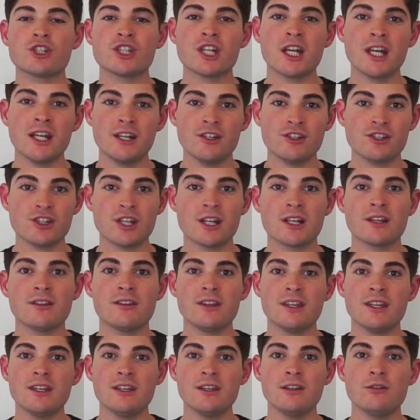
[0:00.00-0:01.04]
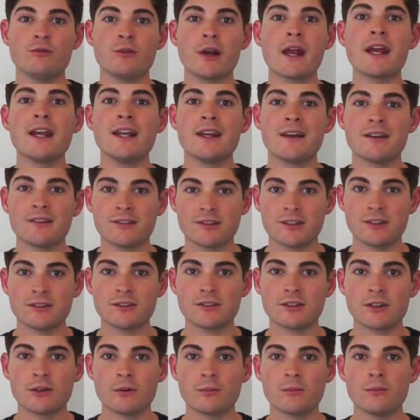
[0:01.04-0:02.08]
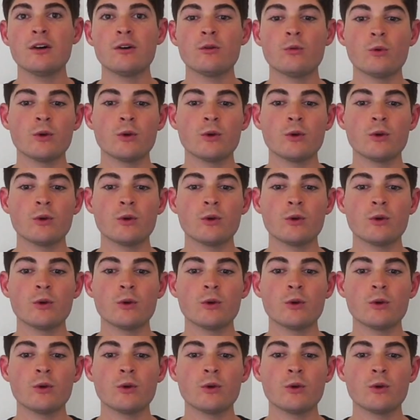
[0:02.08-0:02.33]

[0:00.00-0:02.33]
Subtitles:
changing the rating system.